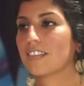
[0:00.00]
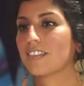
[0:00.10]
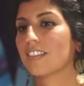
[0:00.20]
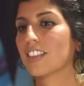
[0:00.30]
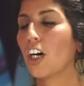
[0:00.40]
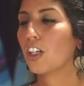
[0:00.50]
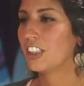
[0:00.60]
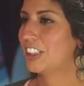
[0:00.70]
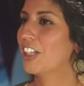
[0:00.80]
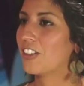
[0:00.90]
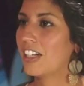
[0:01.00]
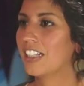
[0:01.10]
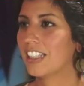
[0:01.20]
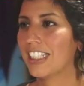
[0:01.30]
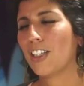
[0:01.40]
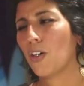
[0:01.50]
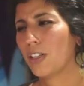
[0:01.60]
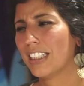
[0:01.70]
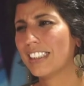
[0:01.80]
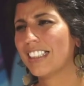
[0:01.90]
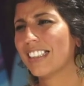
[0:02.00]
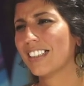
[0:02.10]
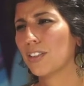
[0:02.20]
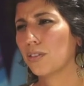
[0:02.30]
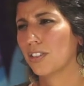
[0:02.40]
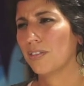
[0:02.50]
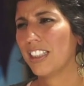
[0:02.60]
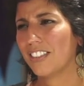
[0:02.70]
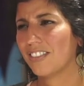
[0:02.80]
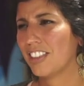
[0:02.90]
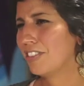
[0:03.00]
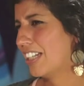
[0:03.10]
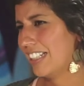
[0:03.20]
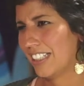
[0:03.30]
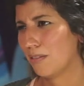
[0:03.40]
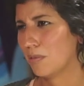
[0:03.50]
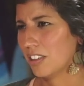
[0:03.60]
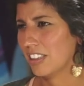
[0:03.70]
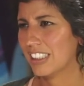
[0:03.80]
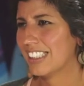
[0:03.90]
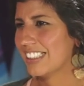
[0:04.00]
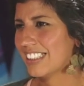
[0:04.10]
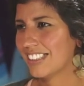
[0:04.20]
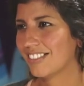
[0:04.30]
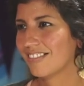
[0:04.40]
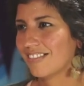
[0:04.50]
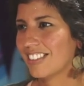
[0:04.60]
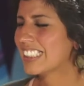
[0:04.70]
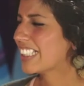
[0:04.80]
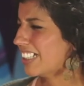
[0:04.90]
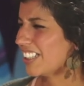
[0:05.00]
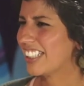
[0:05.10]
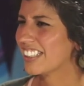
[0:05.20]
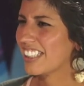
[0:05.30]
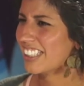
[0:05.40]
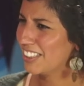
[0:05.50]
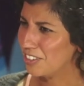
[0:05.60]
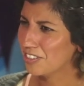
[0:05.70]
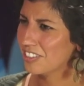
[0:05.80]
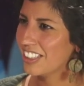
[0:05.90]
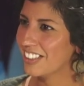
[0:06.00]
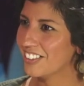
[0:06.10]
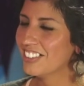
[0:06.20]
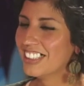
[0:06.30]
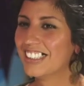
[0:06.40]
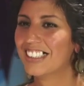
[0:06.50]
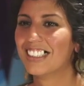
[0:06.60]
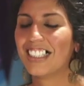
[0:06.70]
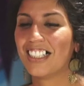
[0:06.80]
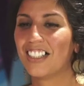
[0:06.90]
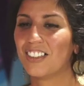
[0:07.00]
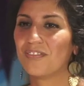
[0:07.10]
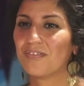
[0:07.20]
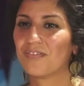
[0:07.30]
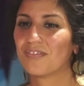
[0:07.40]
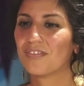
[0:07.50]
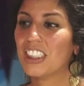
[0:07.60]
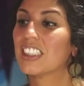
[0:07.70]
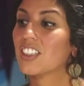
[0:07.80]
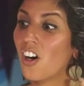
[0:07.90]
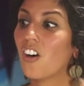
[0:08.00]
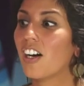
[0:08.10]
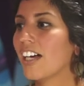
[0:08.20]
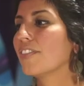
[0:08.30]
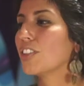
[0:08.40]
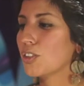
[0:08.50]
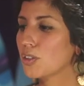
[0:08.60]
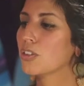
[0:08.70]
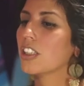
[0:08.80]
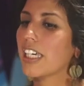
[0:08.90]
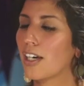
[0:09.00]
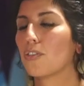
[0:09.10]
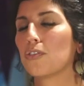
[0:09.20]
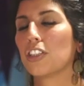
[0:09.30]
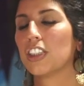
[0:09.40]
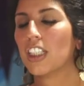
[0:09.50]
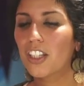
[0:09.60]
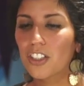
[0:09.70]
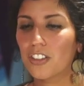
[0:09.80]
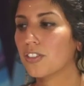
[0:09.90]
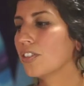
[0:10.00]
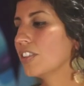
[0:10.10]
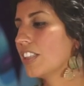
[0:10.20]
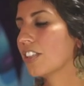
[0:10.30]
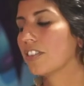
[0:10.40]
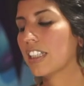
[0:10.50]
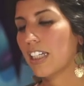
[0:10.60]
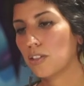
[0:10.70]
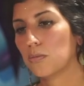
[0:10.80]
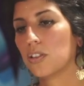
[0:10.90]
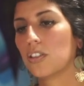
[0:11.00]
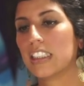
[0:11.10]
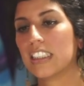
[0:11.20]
call each other out like, yo, that's not cool, we don't do that anymore, like that's ugly, like ew, you know, we just all have to look out for each other and hold each other accountable and